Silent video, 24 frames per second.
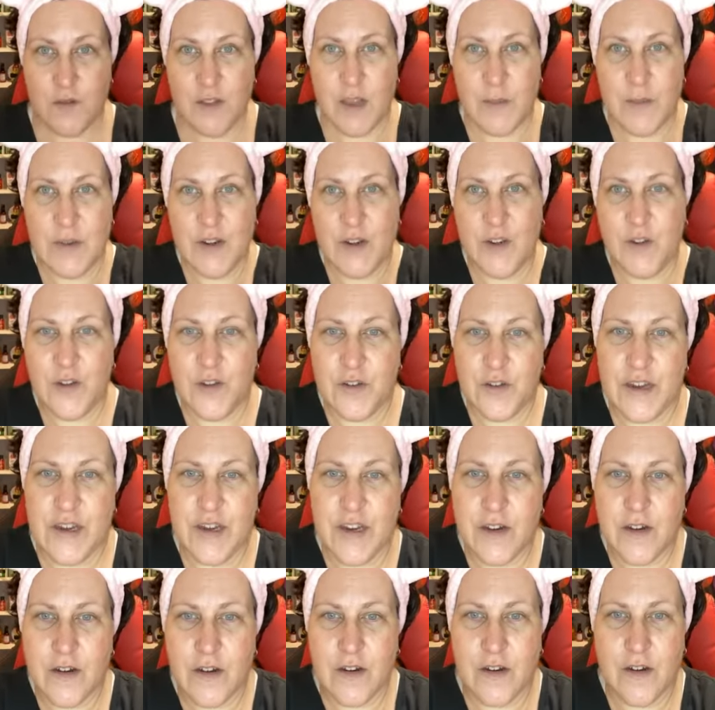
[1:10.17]
let me know you're
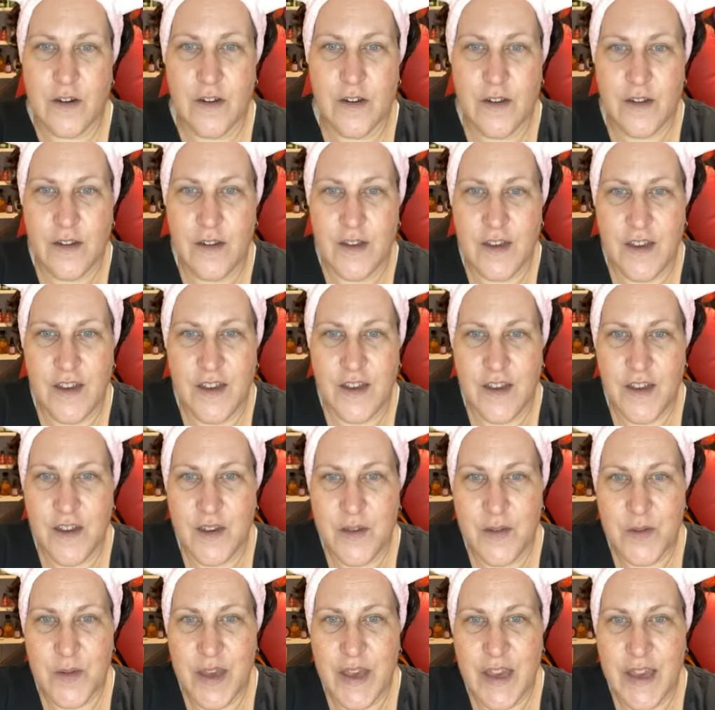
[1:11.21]
here,
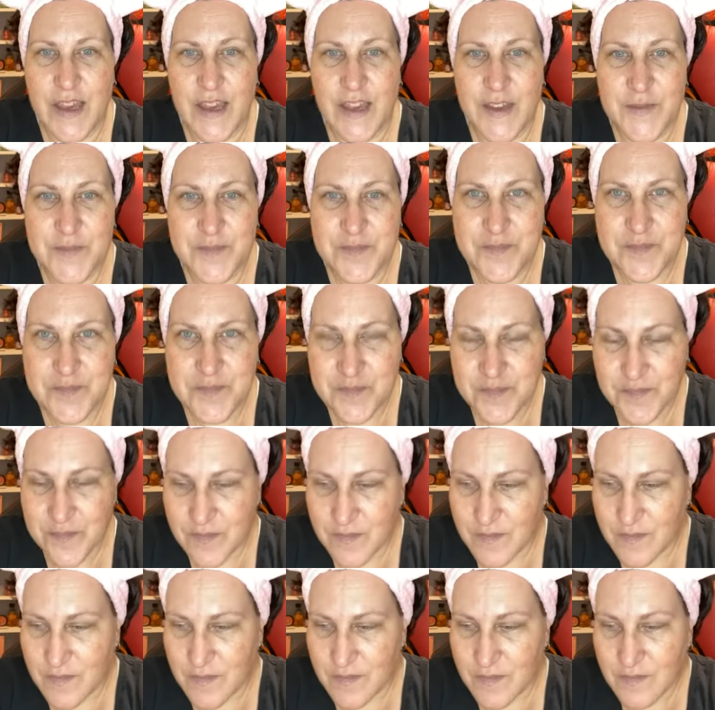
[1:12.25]
okay?
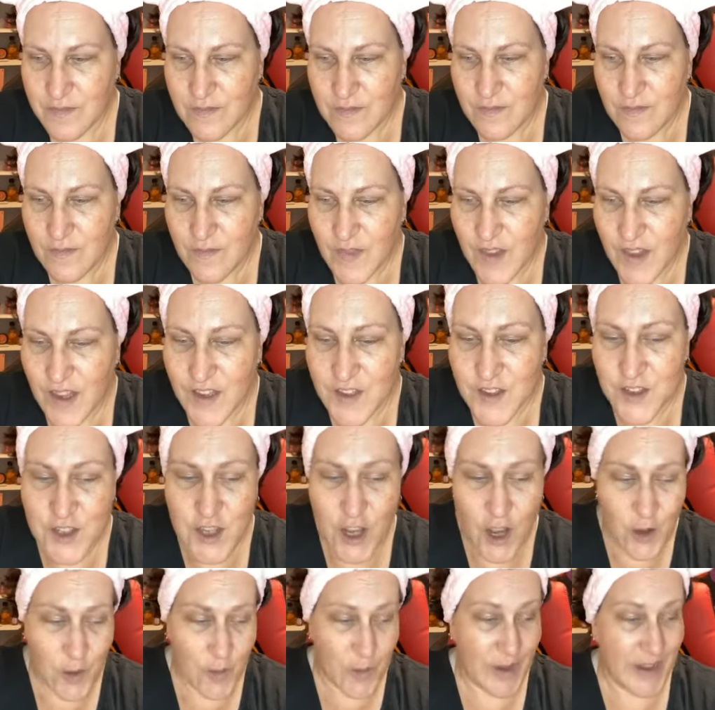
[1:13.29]

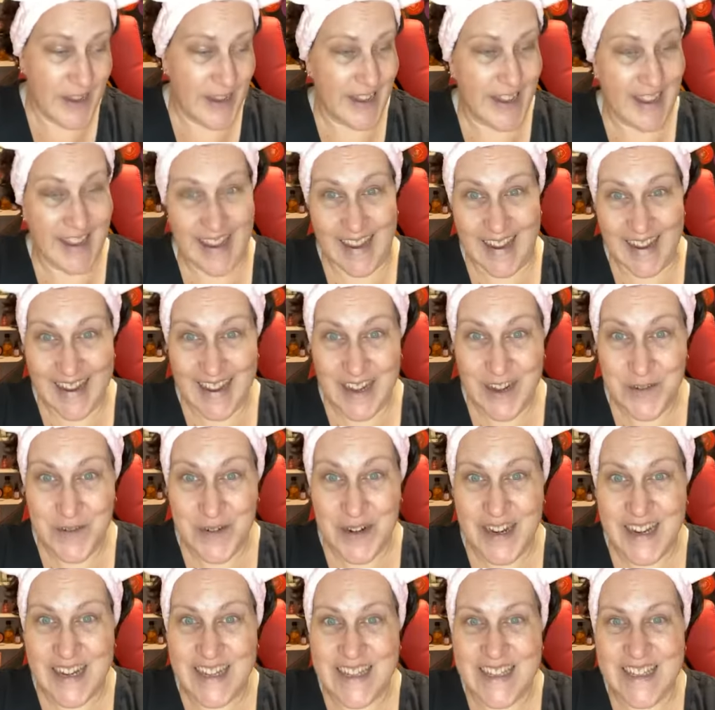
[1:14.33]
So
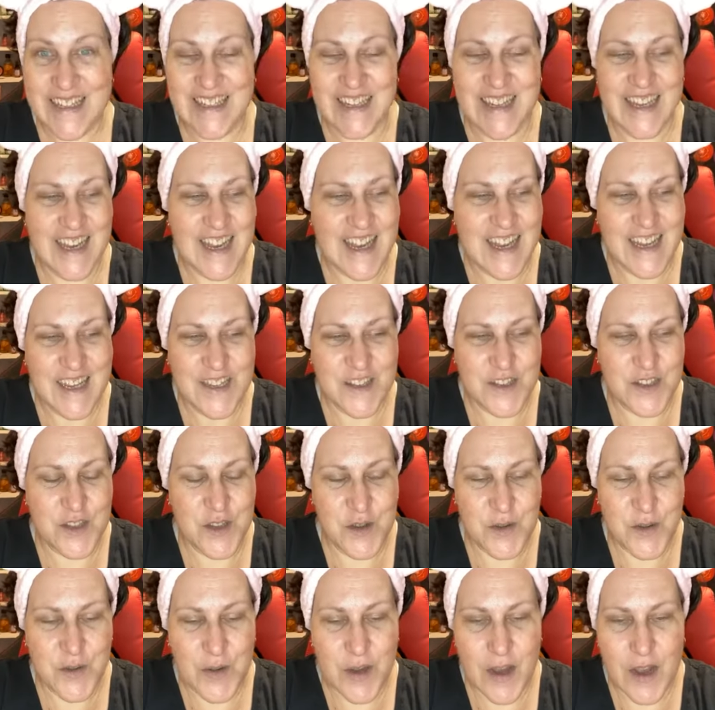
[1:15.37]
anyways,
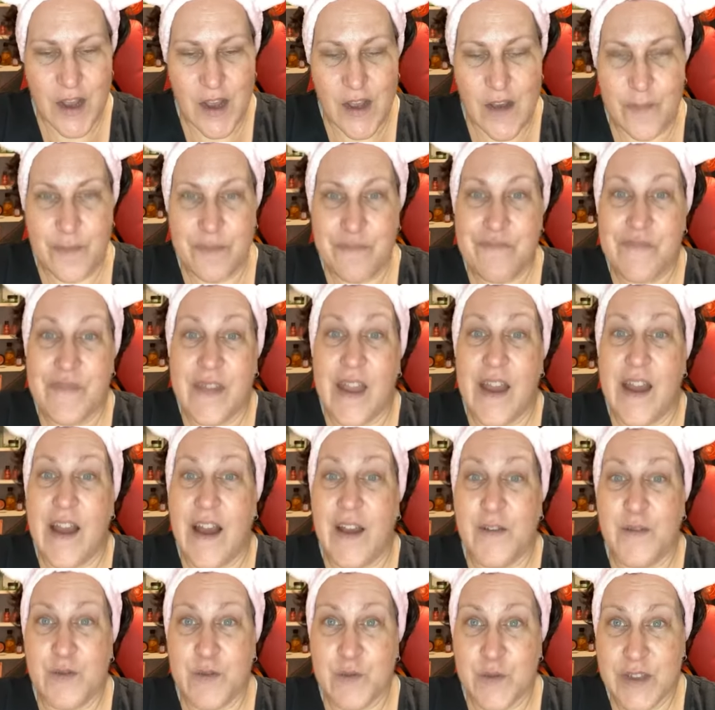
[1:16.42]
so
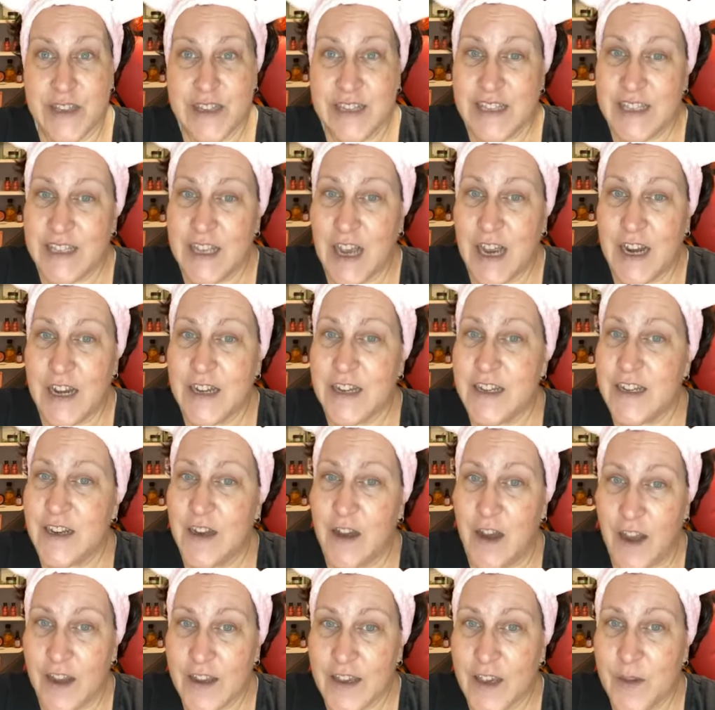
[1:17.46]
I was really sad I did
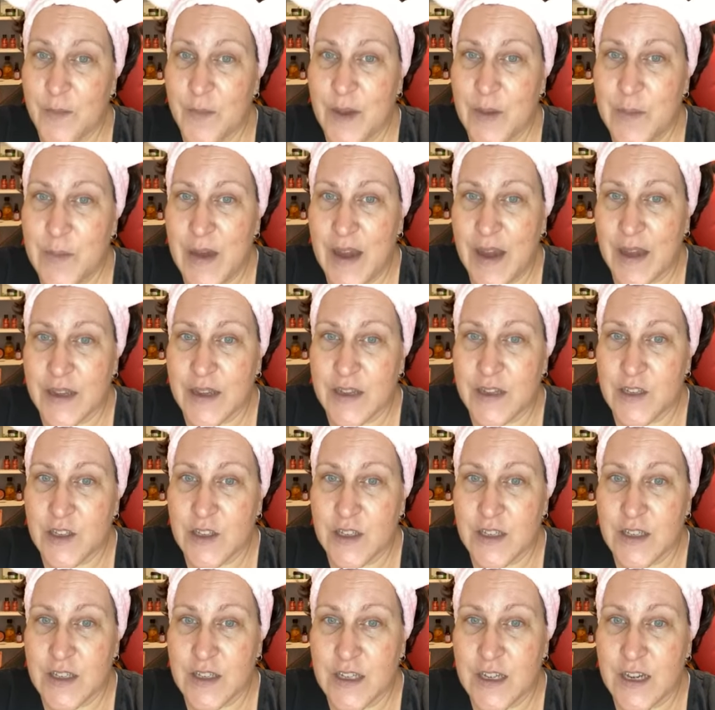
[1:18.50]
not get my
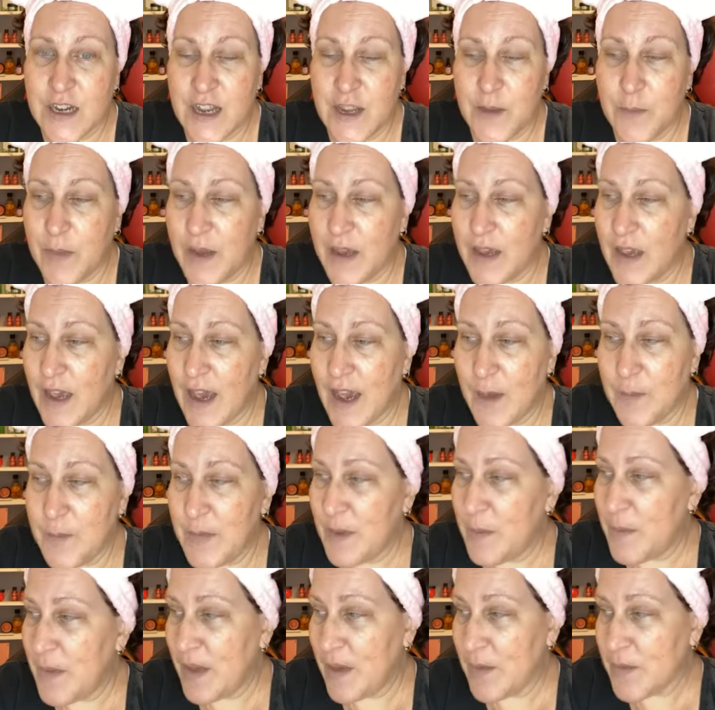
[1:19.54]
packages today, my
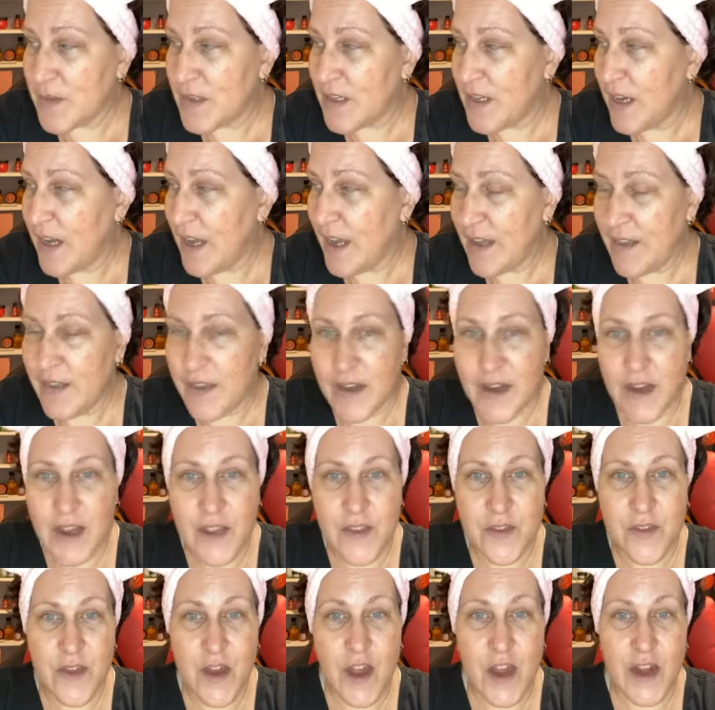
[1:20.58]
Happy Mail today that I
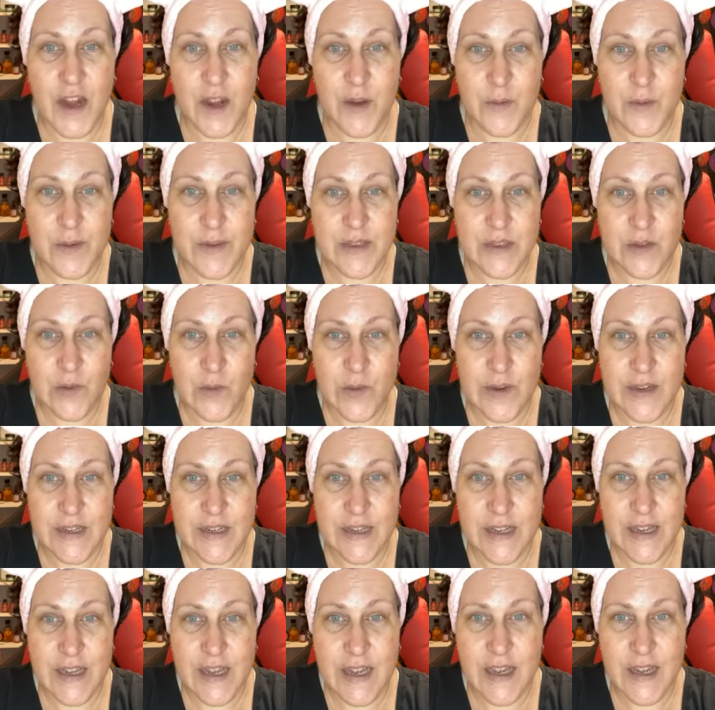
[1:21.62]
thought I was going
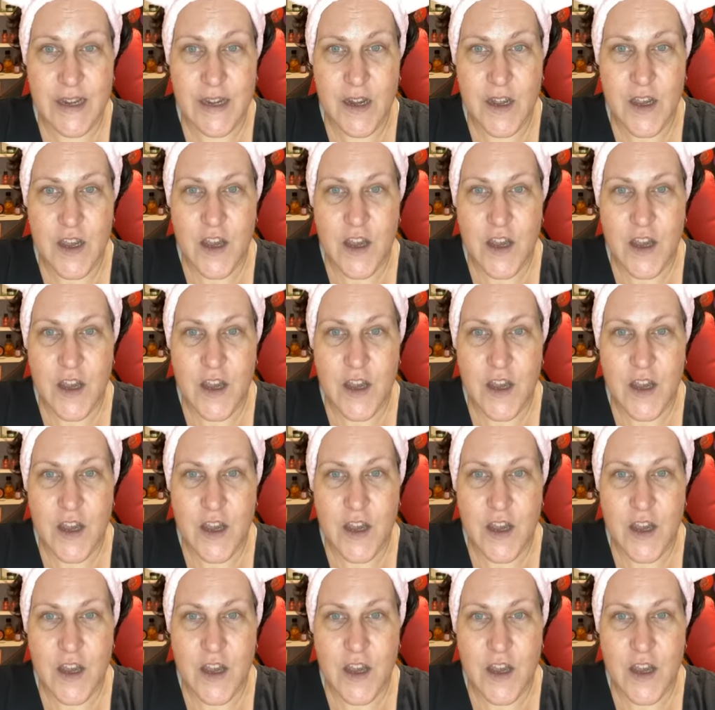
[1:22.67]
to get.